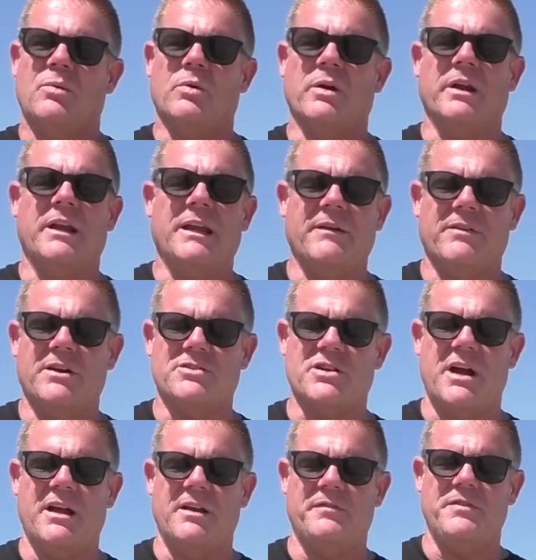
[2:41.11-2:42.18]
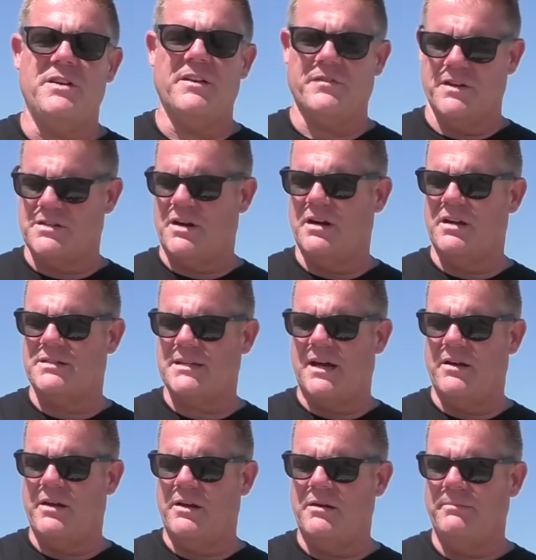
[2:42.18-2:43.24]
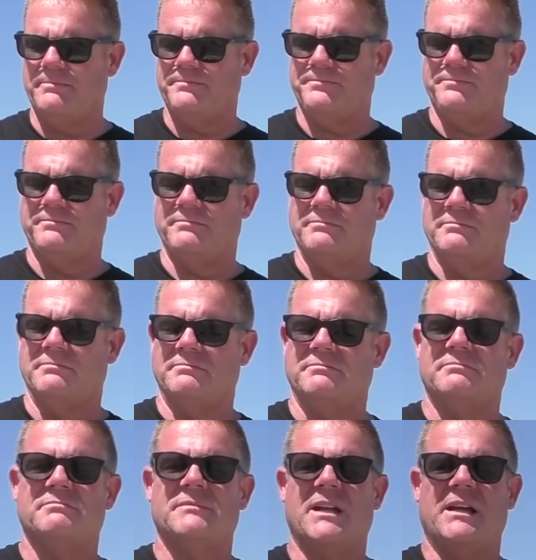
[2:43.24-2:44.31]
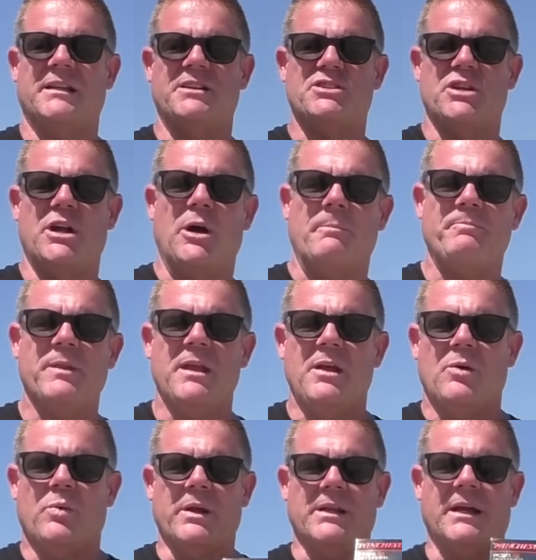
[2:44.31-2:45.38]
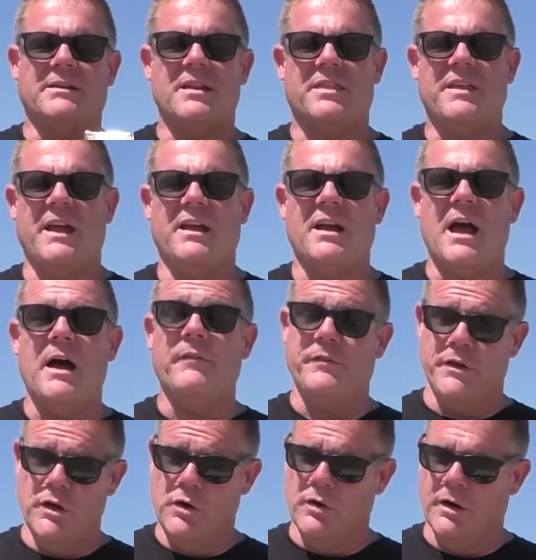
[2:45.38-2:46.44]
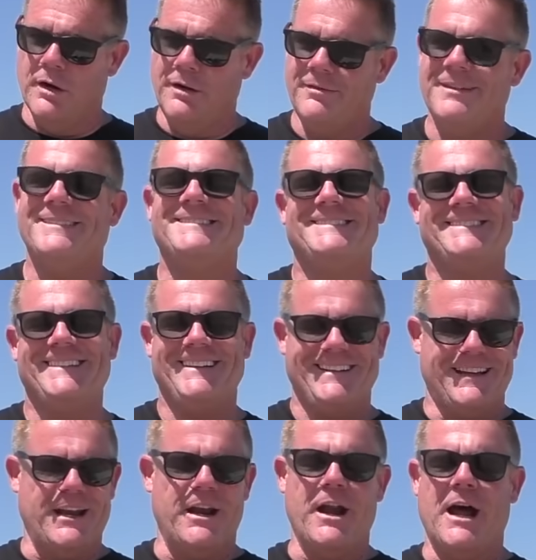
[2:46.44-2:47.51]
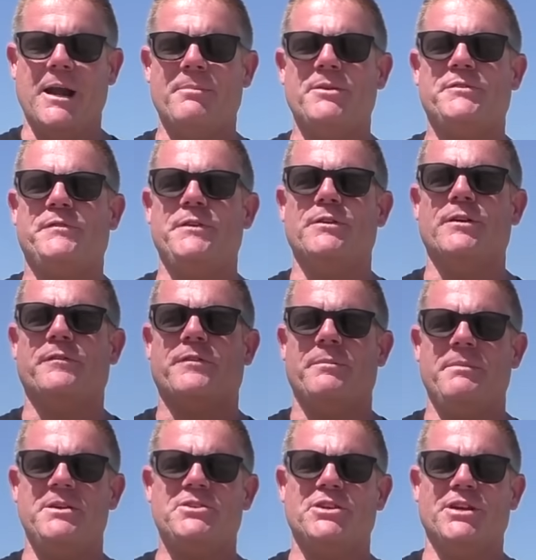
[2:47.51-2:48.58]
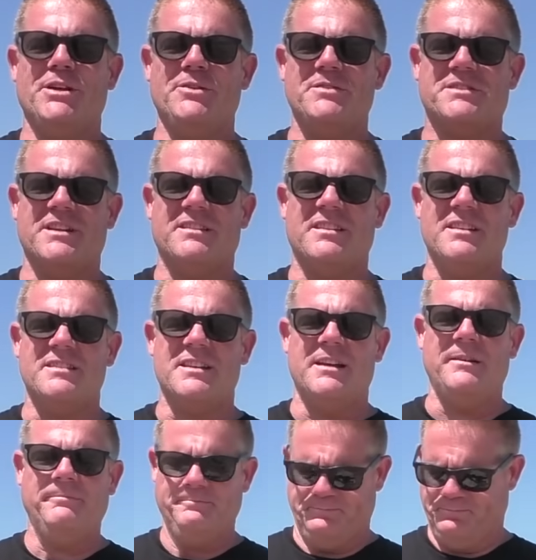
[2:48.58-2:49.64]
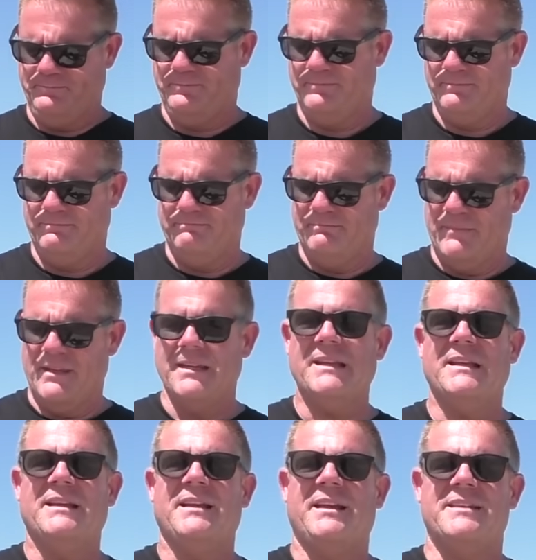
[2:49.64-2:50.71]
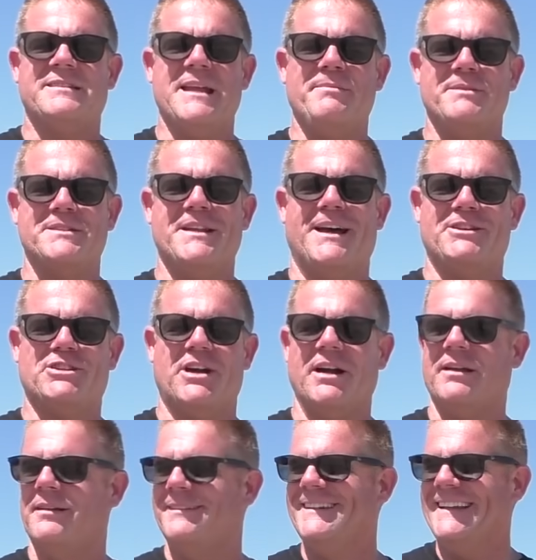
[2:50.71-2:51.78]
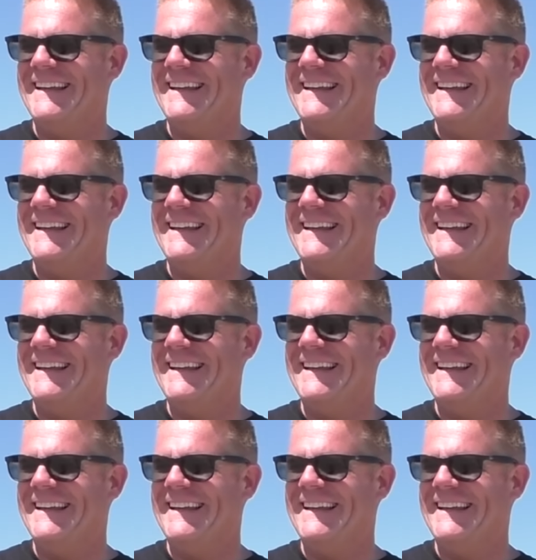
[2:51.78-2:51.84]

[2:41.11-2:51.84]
We're gonna give it a try on a few different targets out here and let you know. We'd like to thank a viewer, an anonymous viewer from Michigan, who sent these in. Thanks, Chuck. His name is not Chuck.